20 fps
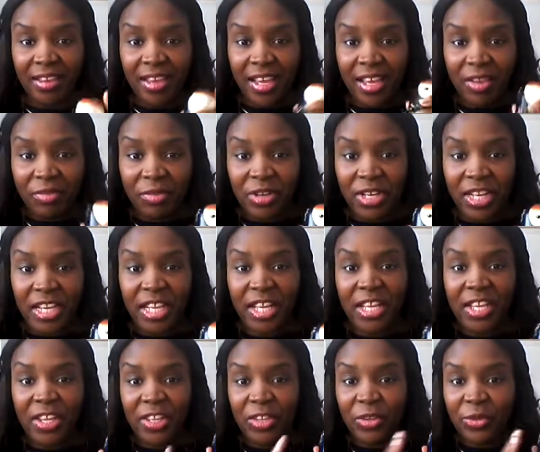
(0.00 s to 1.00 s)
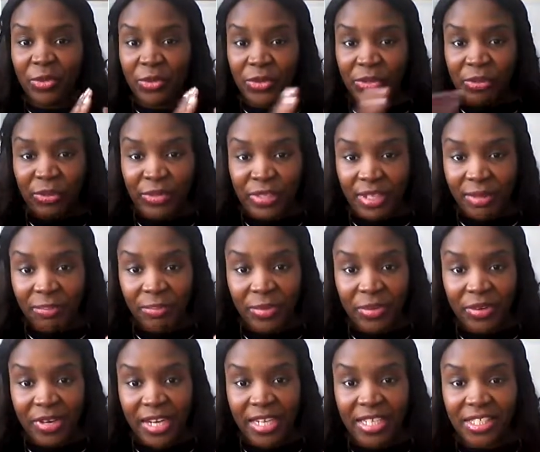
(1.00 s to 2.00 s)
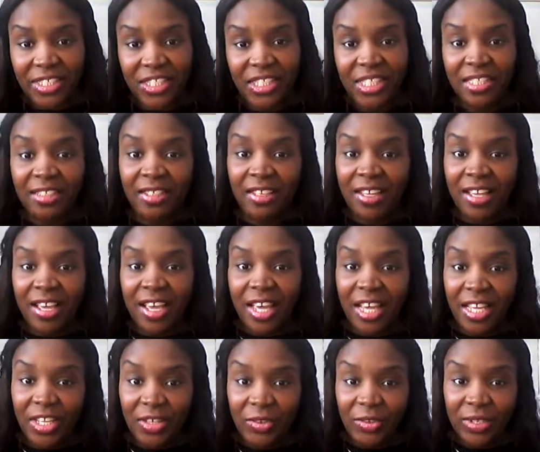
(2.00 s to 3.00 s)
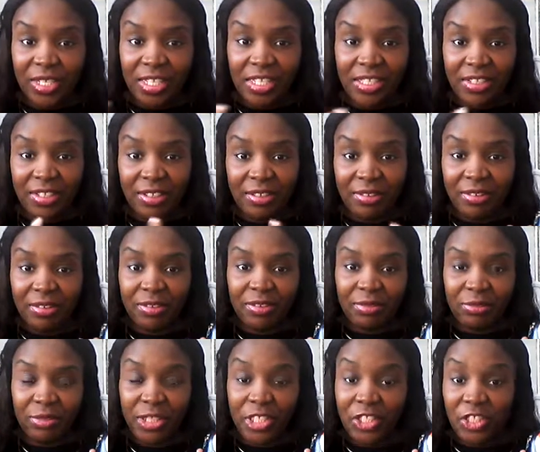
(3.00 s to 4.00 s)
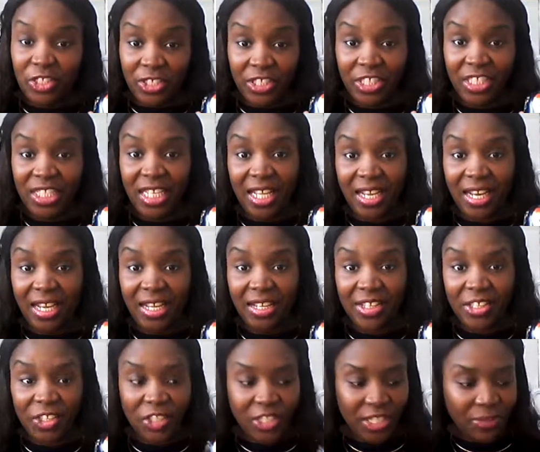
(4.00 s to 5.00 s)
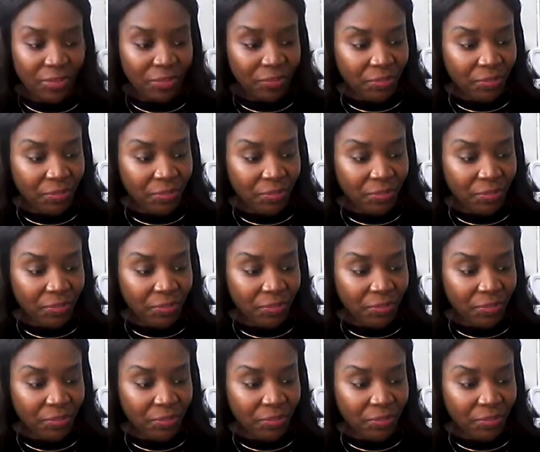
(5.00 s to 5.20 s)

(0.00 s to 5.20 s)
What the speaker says: Every day you use up your energy and you need to recharge that energy.